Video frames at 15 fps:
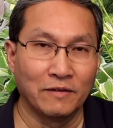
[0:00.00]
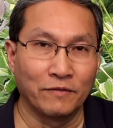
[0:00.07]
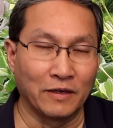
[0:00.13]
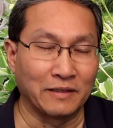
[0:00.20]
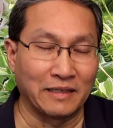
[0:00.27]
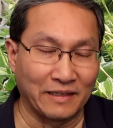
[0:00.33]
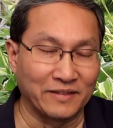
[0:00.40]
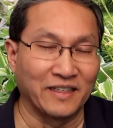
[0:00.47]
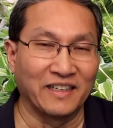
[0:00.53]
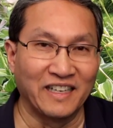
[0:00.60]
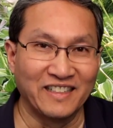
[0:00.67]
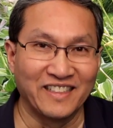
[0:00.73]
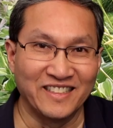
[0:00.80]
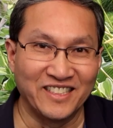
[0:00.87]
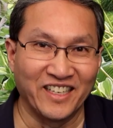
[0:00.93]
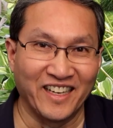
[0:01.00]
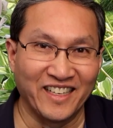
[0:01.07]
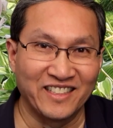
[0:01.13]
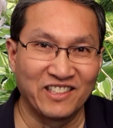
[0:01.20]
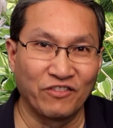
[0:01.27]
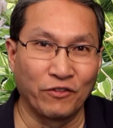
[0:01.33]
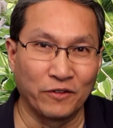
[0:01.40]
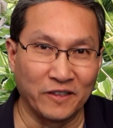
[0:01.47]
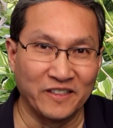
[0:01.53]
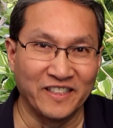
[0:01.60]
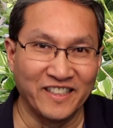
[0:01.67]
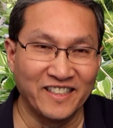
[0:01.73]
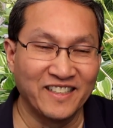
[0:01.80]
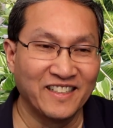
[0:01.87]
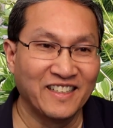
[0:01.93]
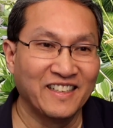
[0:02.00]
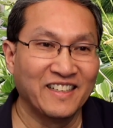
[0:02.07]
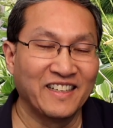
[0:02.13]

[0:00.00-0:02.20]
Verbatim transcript: uh, on, the, on, the, JAS for the knee.